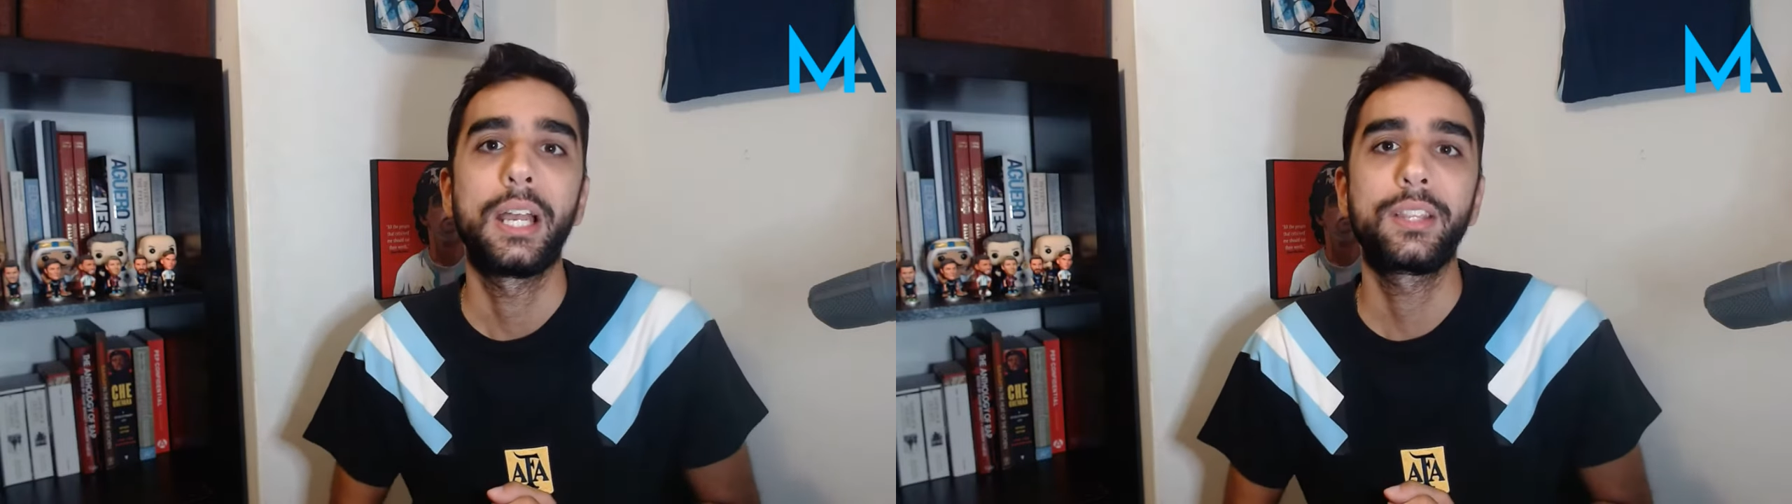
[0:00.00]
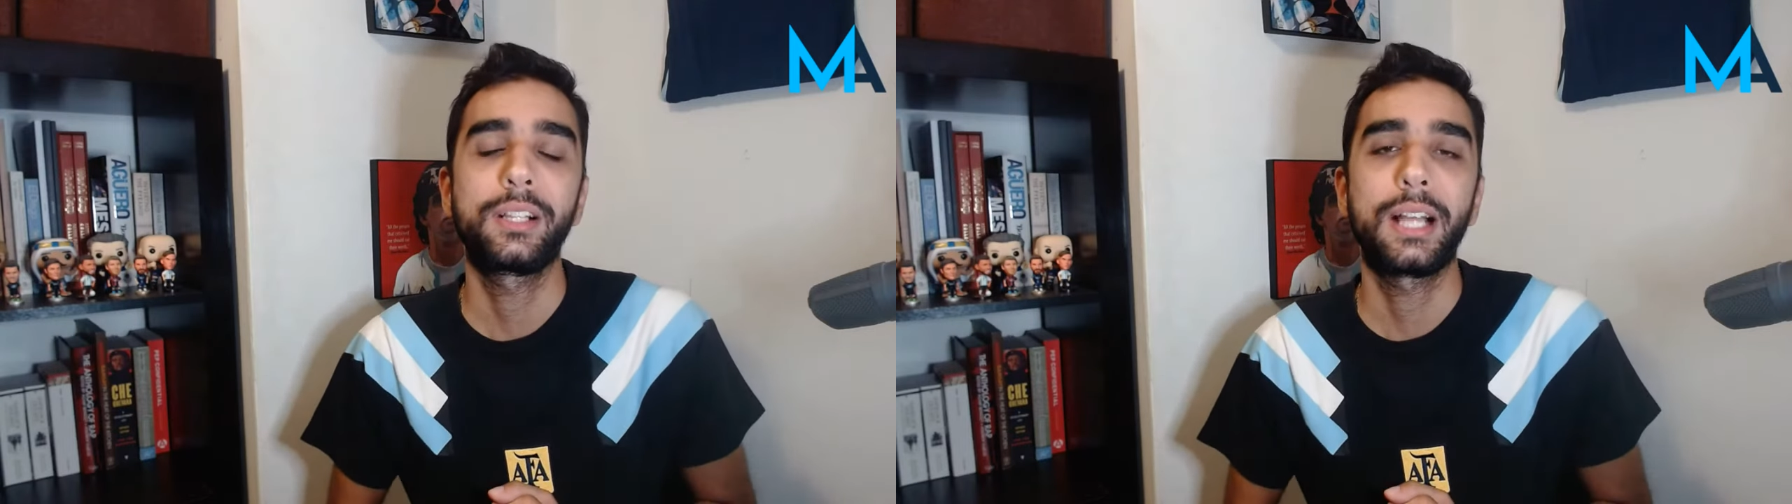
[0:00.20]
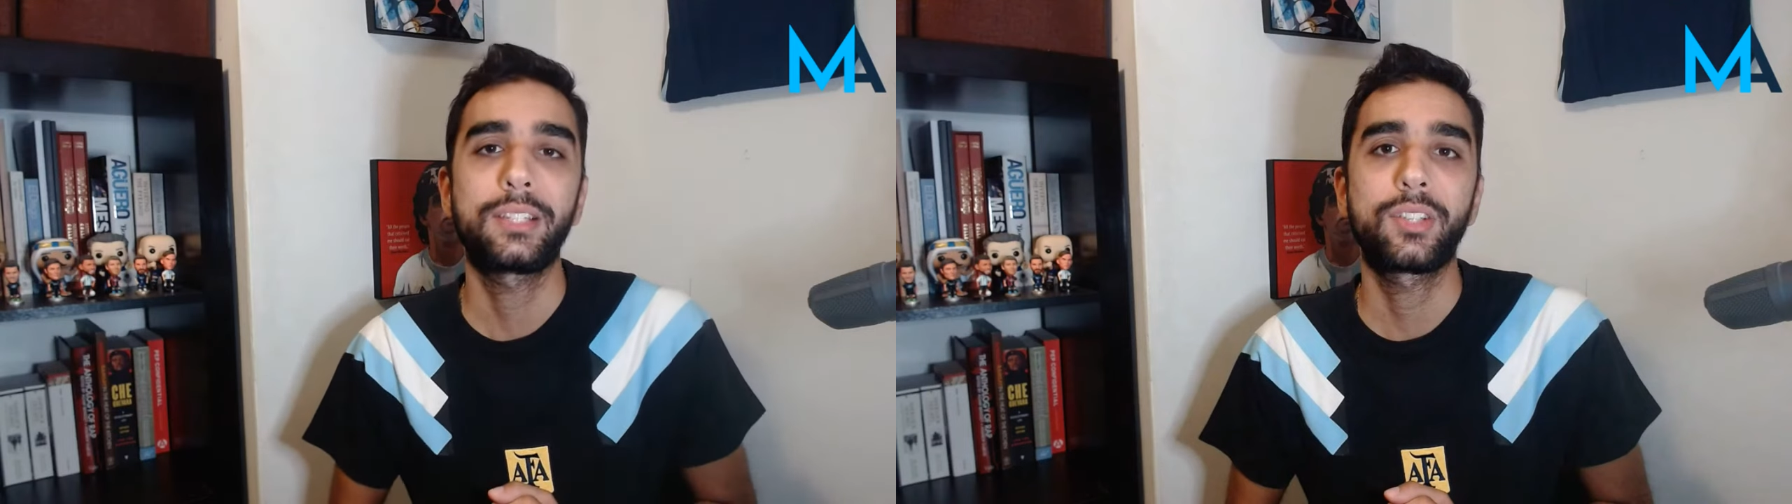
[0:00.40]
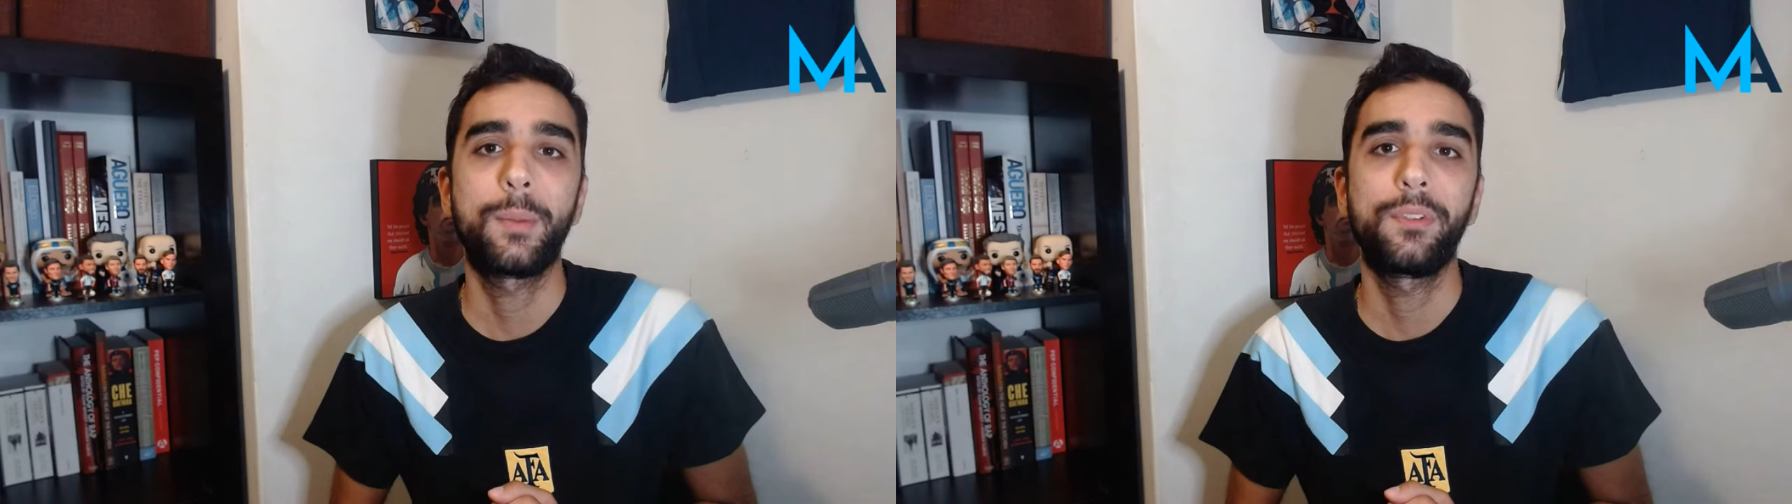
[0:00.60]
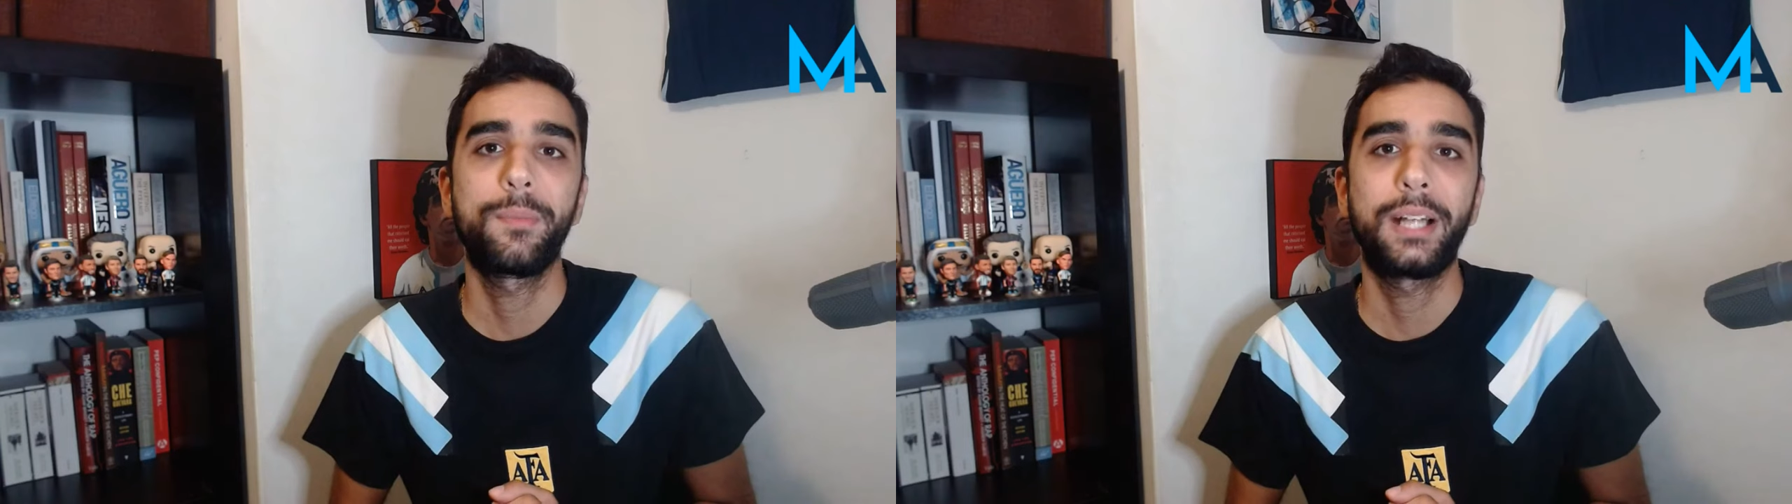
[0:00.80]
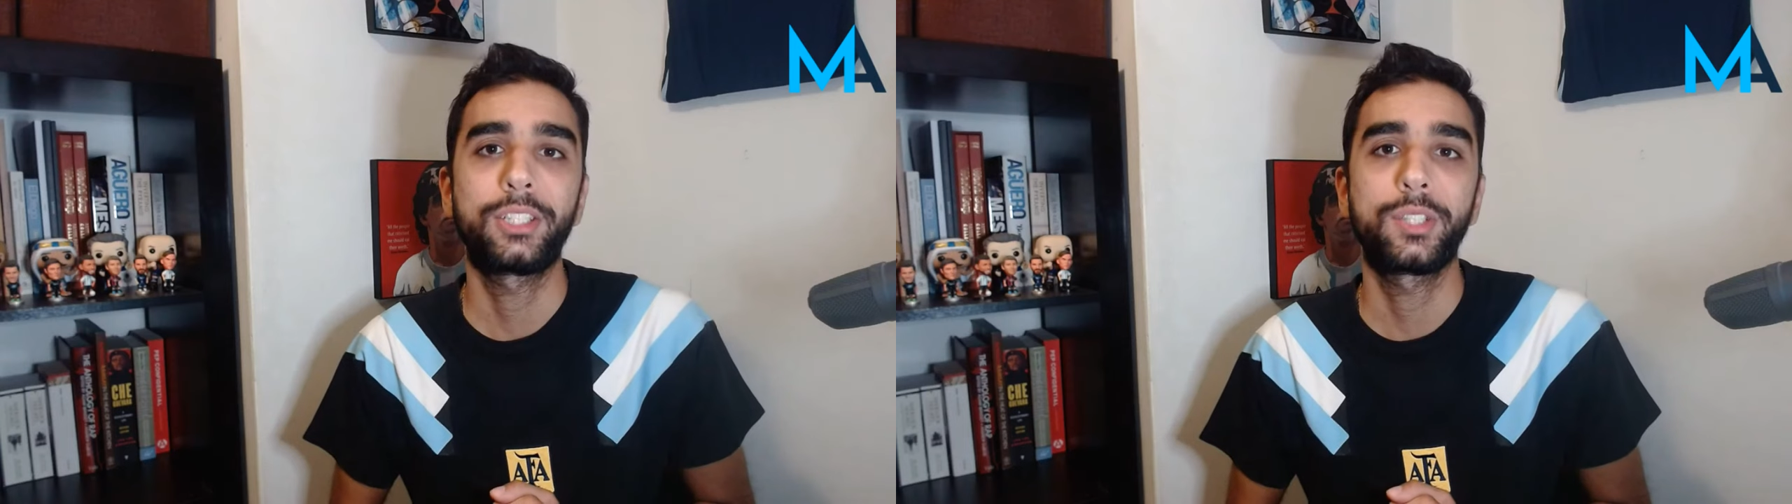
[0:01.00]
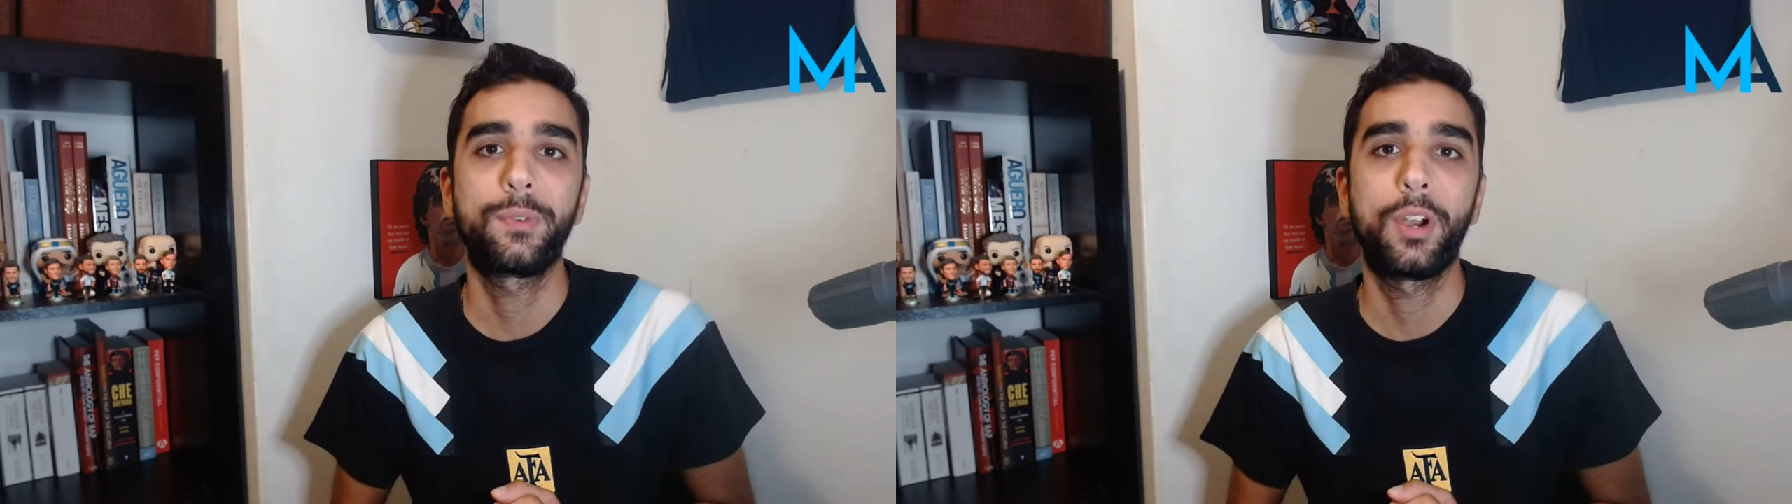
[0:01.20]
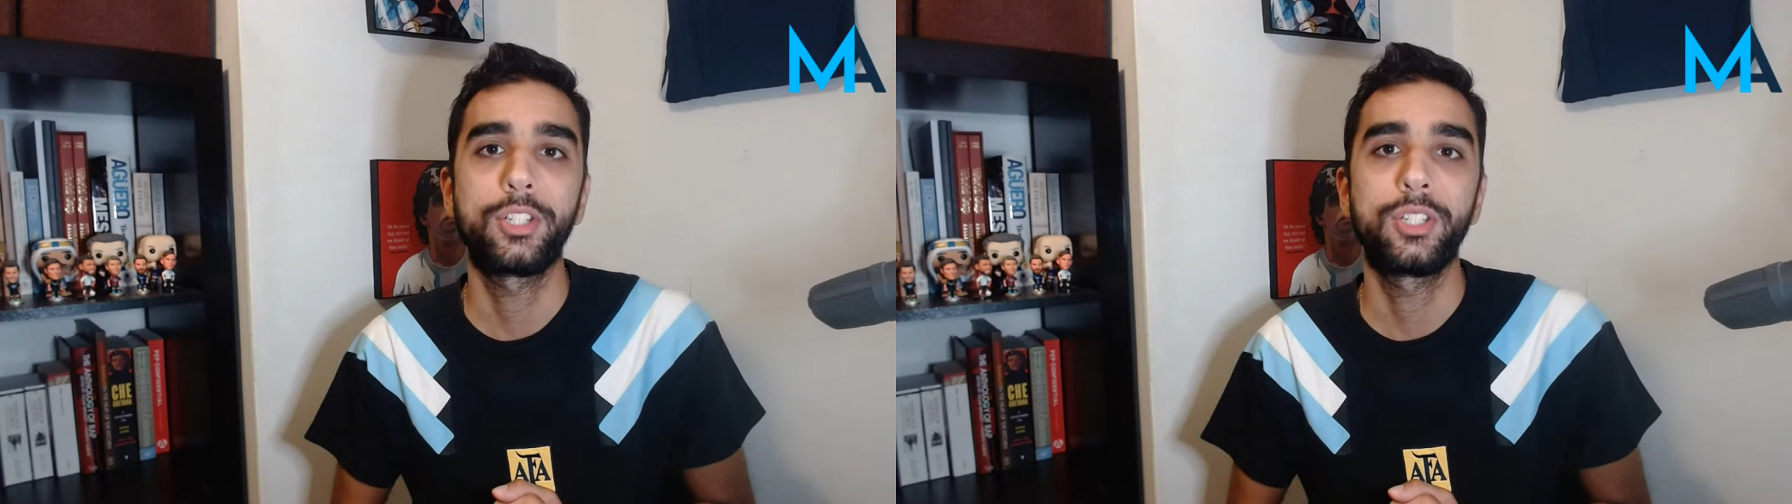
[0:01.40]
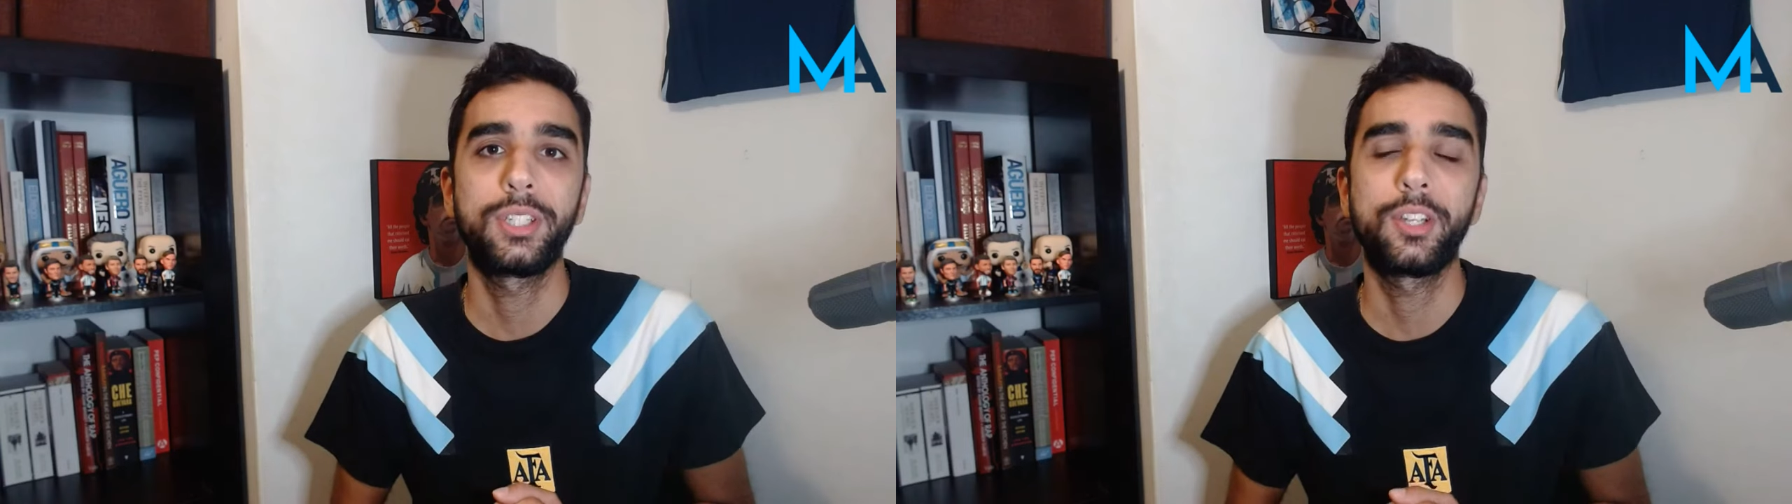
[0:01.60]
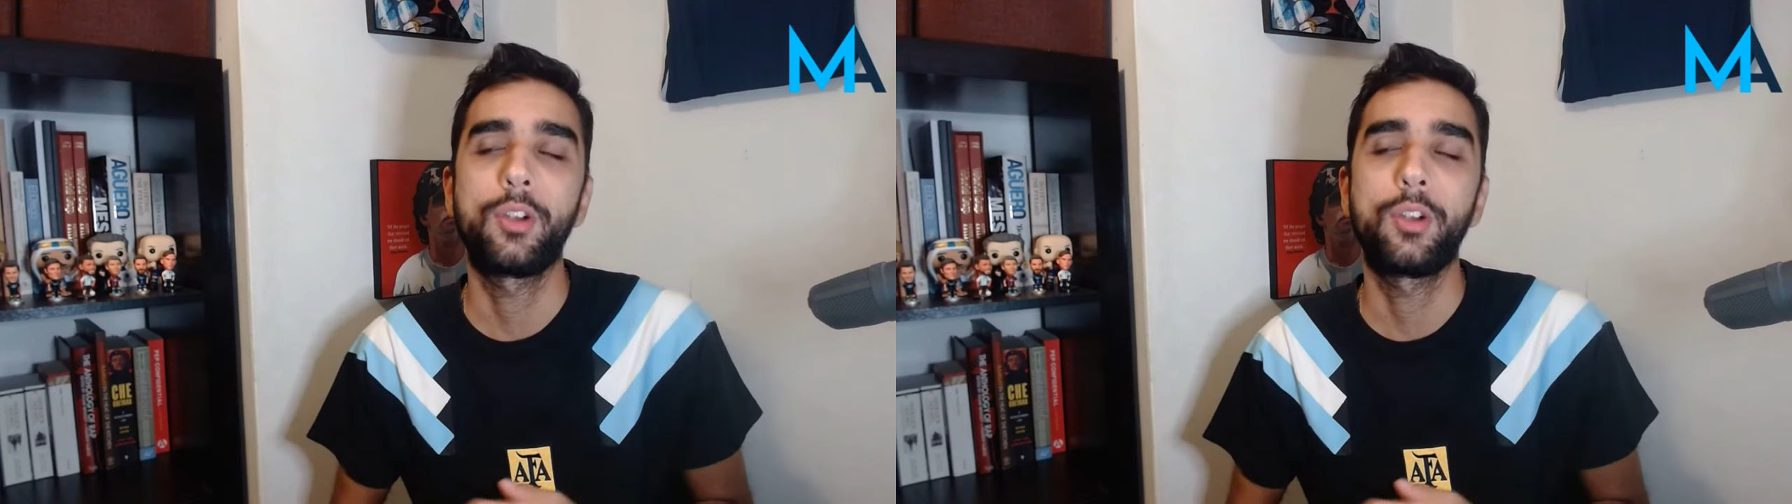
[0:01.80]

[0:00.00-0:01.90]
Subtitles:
in the last couple of matches for Argentina,